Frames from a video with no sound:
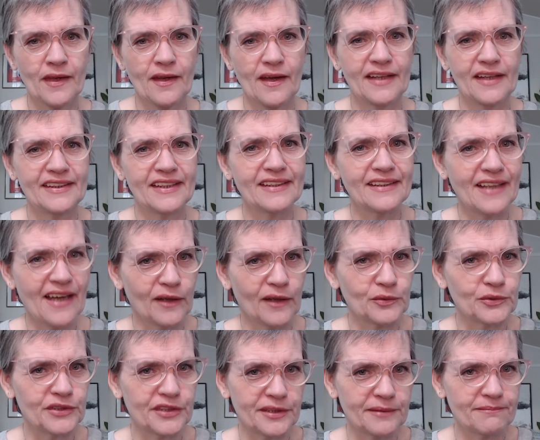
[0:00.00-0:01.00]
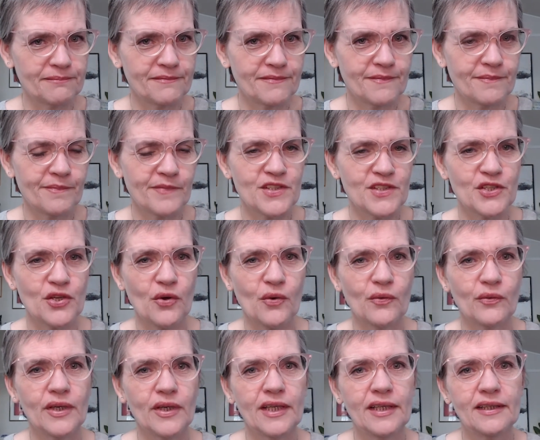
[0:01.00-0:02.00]
an encounter.
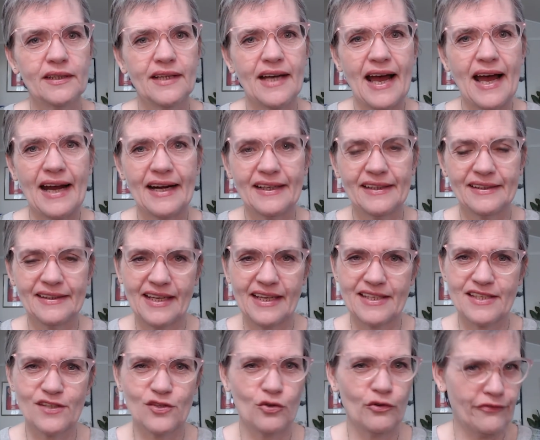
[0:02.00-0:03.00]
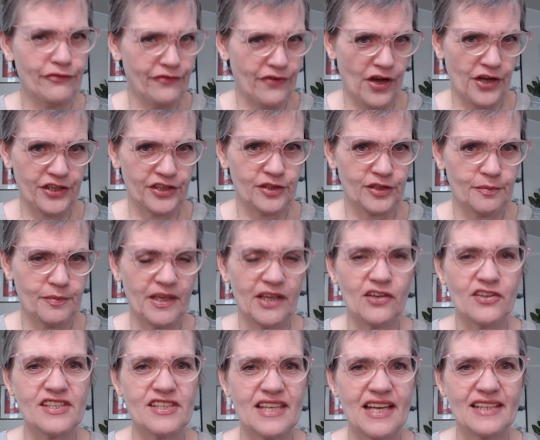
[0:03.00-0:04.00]
So Alan gets to fight,
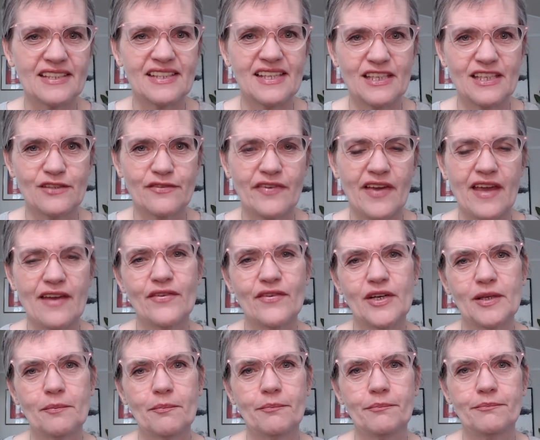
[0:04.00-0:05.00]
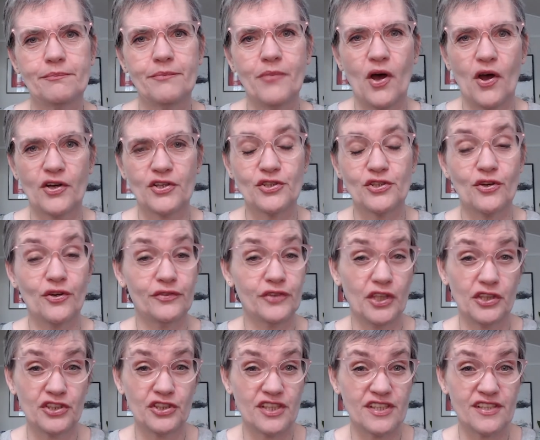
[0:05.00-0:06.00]
because that's his favorite part of
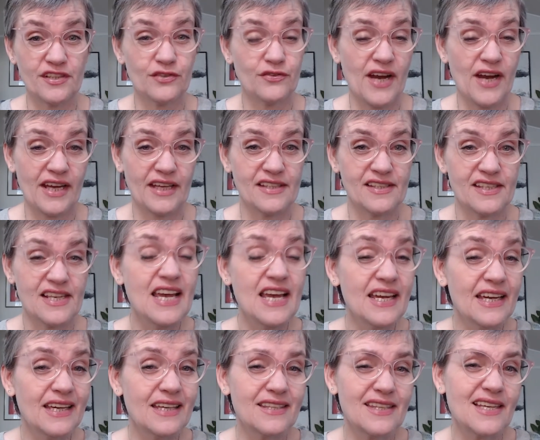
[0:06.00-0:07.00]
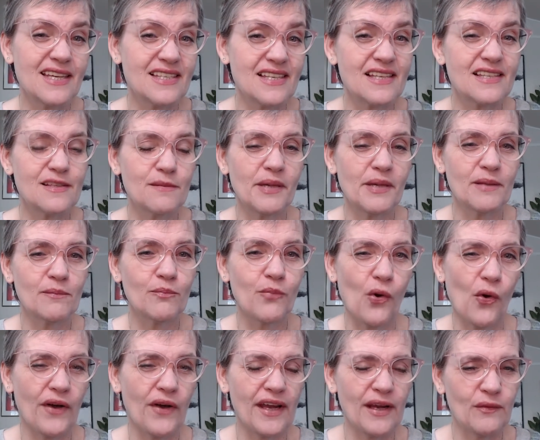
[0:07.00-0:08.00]
Dungeons & Dragons. He thinks it's a bit
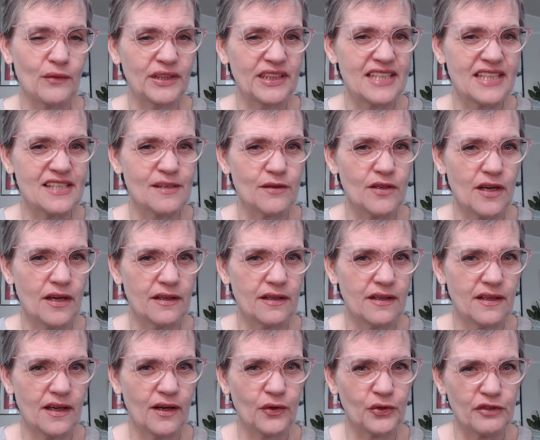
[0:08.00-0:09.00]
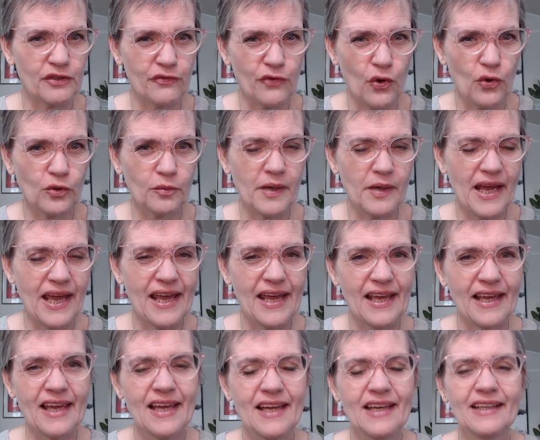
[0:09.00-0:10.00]
boring when it's a lot of
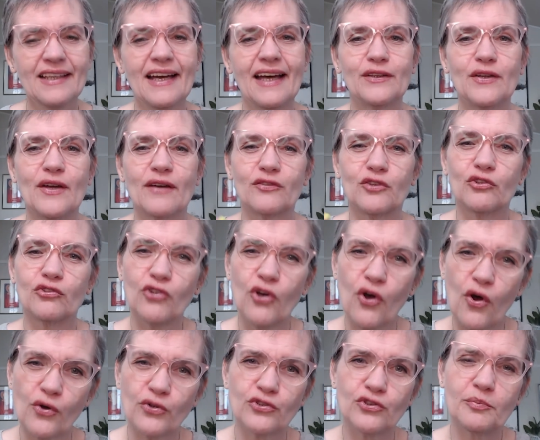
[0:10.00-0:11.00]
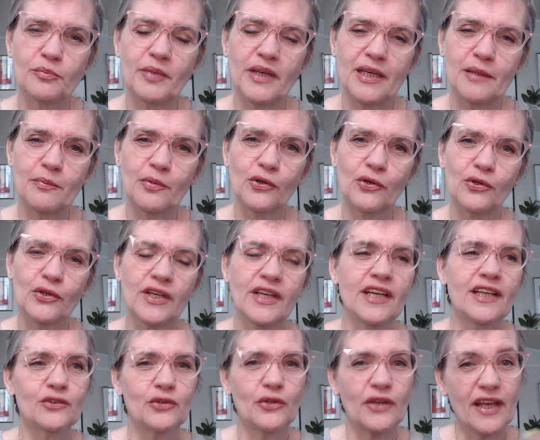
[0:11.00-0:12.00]
role-playing and you have to talk to people
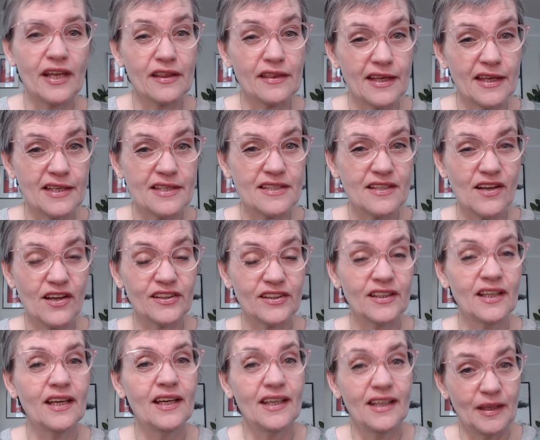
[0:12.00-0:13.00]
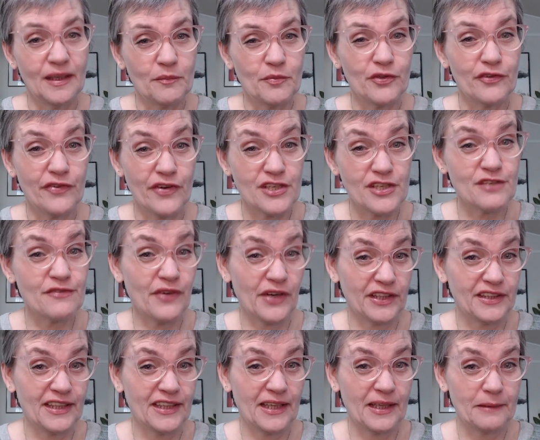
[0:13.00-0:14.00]
to get things done. He prefers
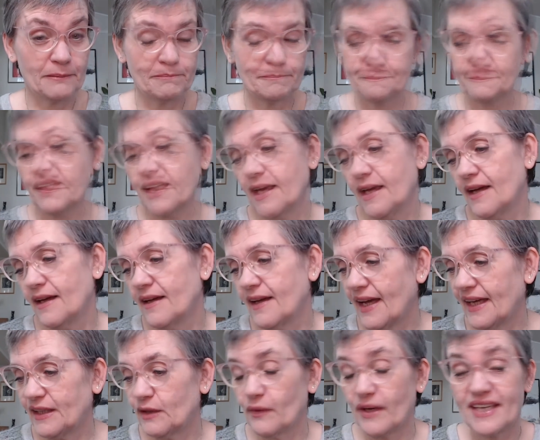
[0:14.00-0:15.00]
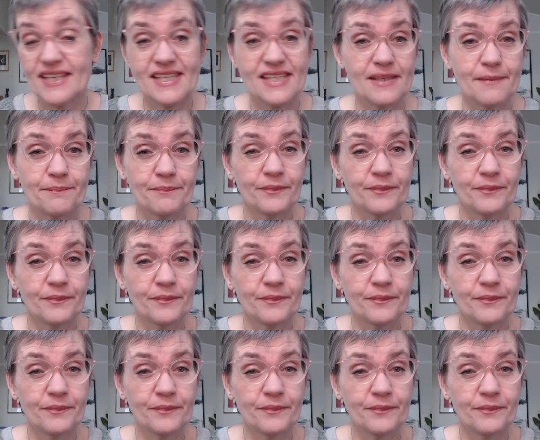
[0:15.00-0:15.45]
fighting. Anyways,